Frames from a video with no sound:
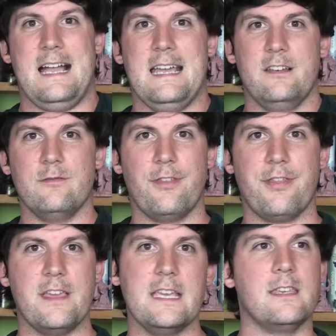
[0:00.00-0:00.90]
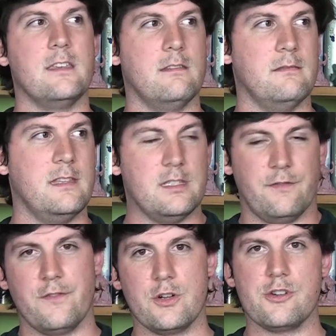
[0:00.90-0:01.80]
I don't think this
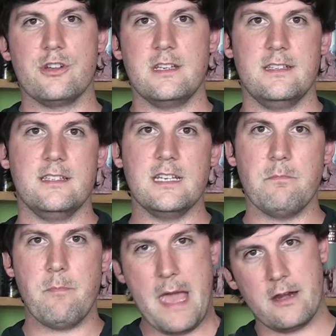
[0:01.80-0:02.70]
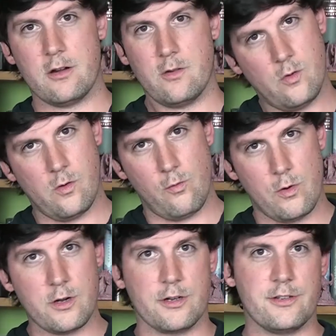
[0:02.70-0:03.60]
version is any better or
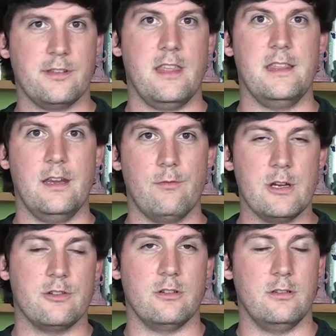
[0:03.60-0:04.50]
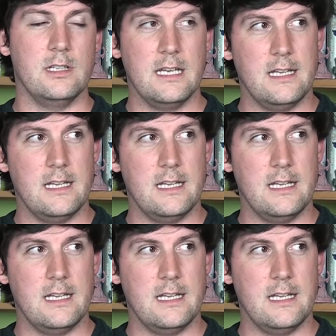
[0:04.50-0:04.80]
worse than the original.